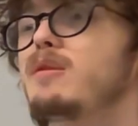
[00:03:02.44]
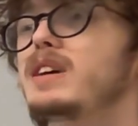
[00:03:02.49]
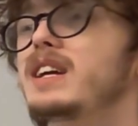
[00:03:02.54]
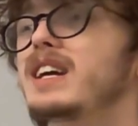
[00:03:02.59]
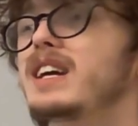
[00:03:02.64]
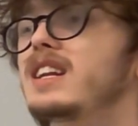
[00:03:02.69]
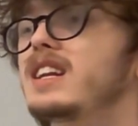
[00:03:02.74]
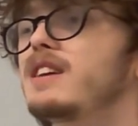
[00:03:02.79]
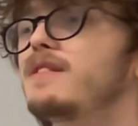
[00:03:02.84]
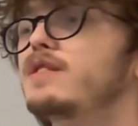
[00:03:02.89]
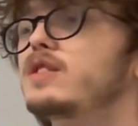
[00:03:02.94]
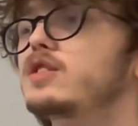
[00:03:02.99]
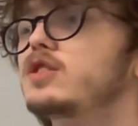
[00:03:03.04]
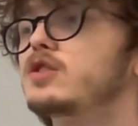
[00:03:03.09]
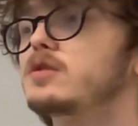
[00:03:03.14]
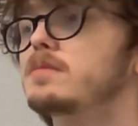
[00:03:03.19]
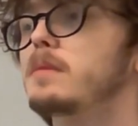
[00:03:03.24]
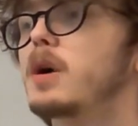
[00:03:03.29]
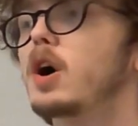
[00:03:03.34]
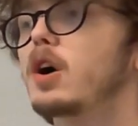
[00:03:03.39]
we get an even
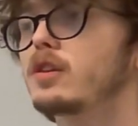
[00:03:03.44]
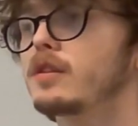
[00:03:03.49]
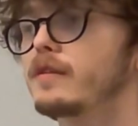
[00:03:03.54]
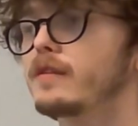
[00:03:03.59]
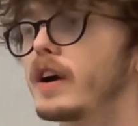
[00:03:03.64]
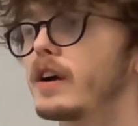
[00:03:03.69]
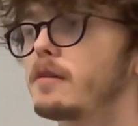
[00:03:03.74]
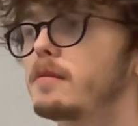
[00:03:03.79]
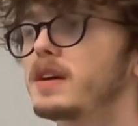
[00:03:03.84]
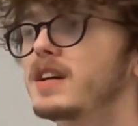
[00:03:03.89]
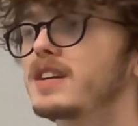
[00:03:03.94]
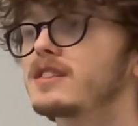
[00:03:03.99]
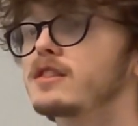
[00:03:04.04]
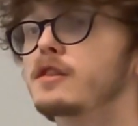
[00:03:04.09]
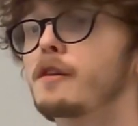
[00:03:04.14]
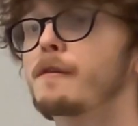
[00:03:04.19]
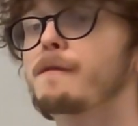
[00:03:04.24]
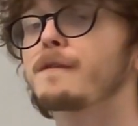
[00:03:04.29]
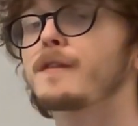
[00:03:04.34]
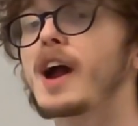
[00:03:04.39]
smaller value because it's
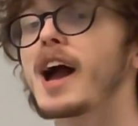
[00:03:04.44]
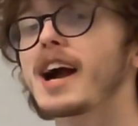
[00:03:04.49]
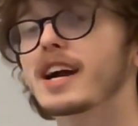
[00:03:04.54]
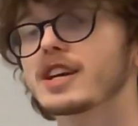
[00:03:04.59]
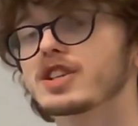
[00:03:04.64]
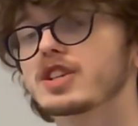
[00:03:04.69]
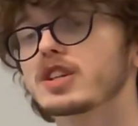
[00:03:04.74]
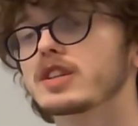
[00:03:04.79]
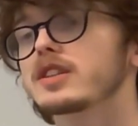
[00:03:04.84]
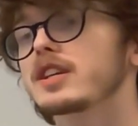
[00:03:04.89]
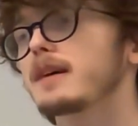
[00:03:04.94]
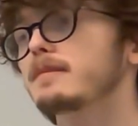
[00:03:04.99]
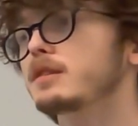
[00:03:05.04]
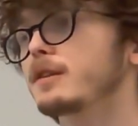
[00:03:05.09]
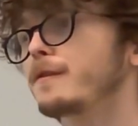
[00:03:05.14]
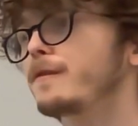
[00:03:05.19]
a fraction times a